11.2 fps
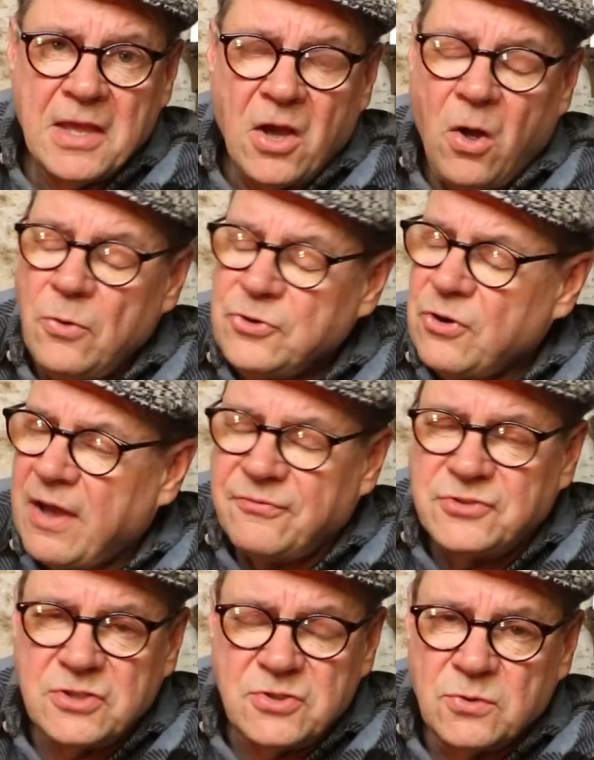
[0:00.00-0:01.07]
All you
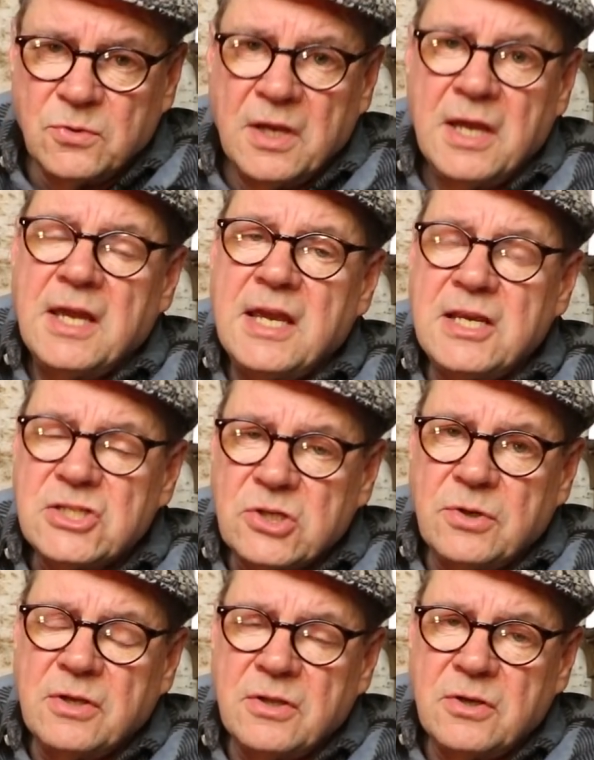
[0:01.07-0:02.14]
have to do is
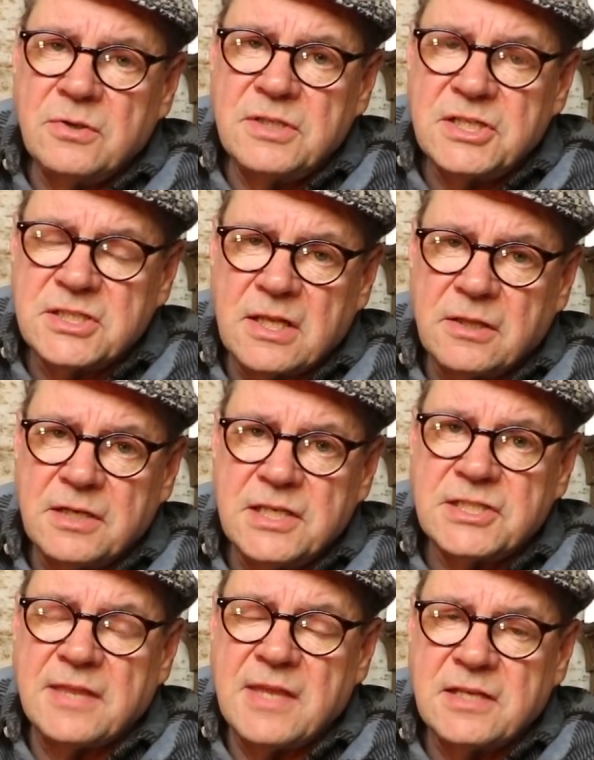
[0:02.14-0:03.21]
look at the good
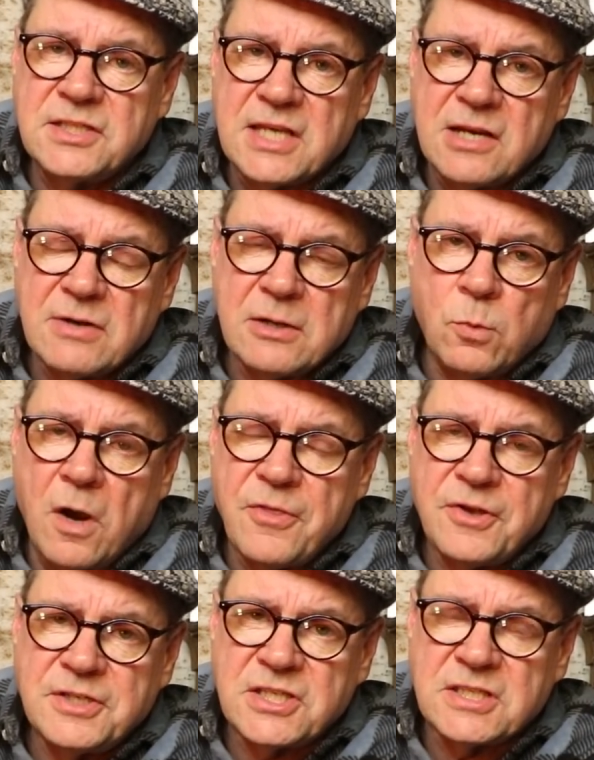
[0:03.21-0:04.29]
distilleries and then say, right, what
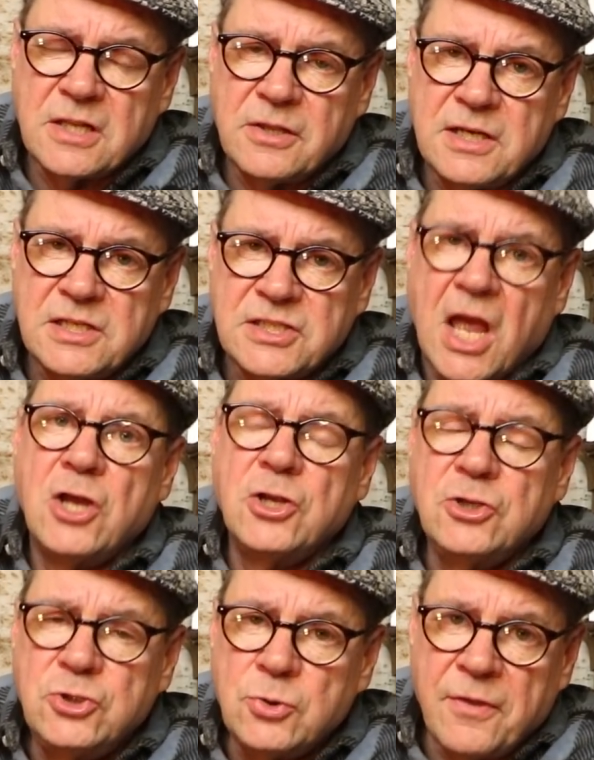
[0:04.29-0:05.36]
other distilleries
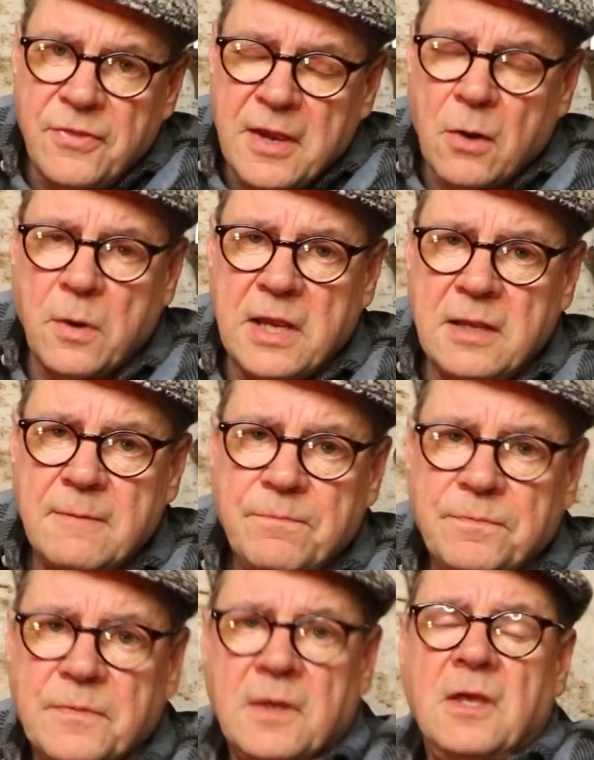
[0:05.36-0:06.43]
do it their way?
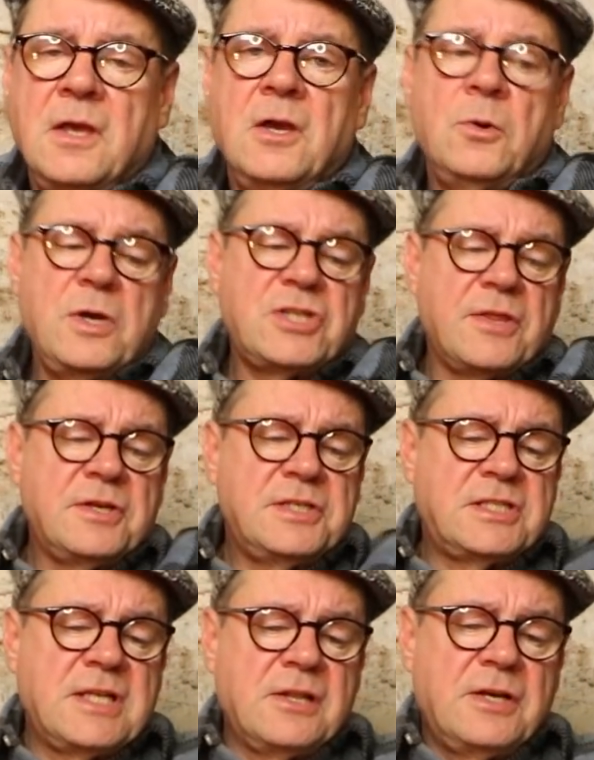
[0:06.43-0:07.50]
Which other
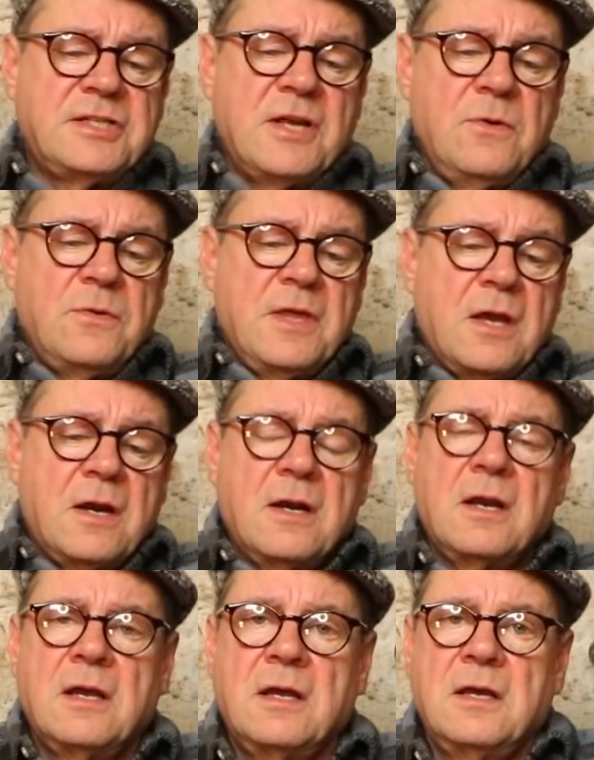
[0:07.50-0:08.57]
distilleries out there
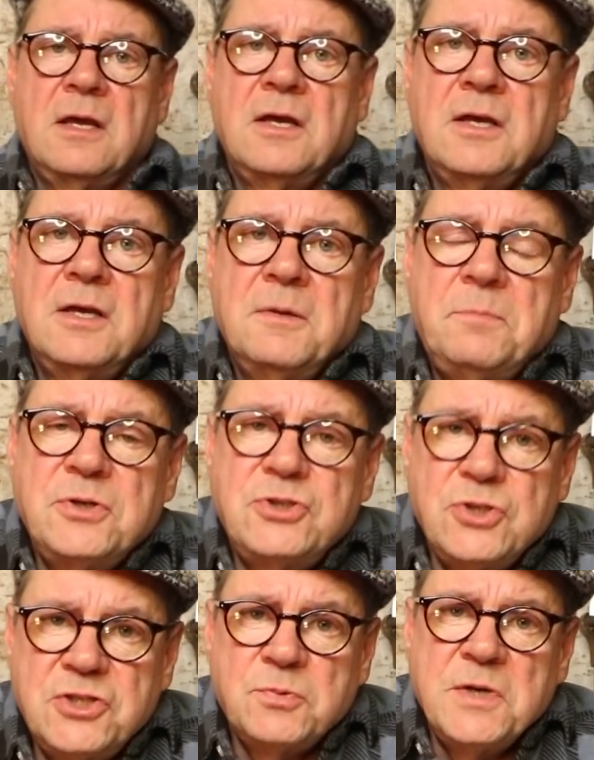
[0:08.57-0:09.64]

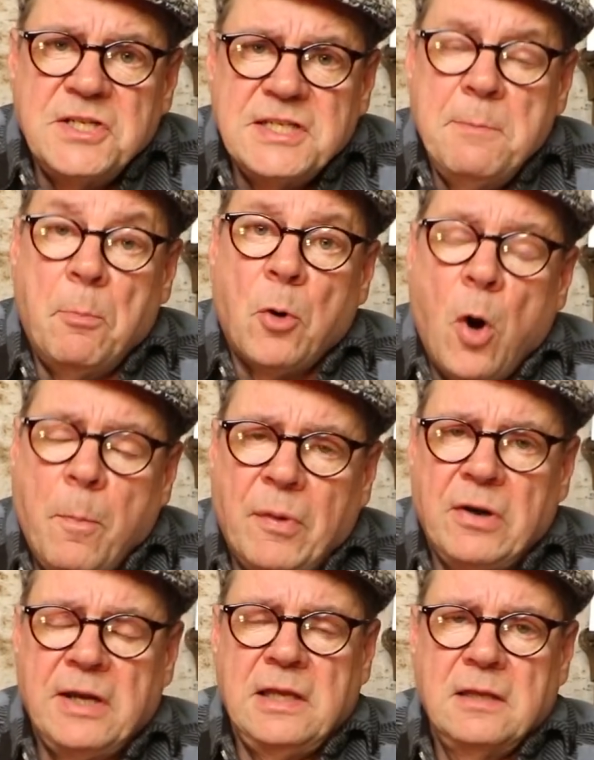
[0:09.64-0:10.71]
produce whisky
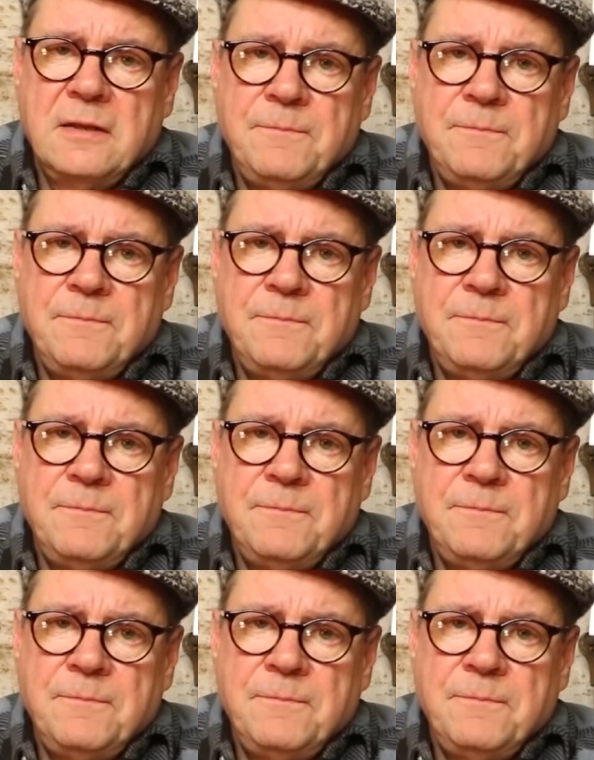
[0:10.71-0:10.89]
properly